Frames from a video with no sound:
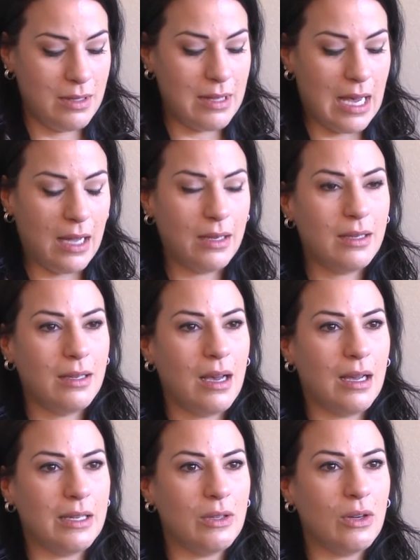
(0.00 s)
that
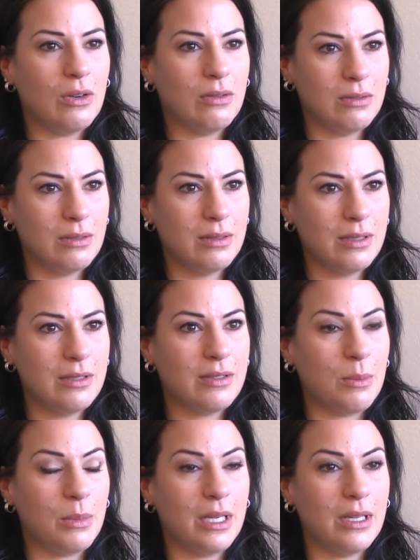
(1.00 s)
I know
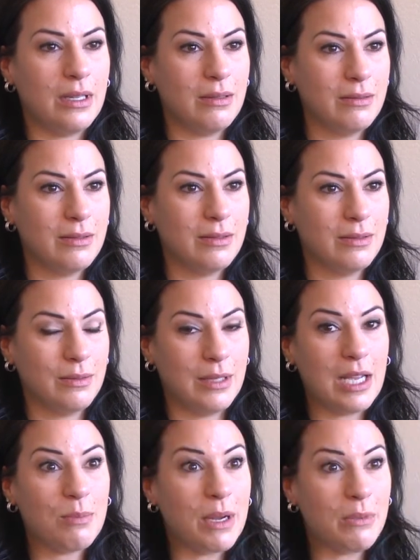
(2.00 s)
somebody like my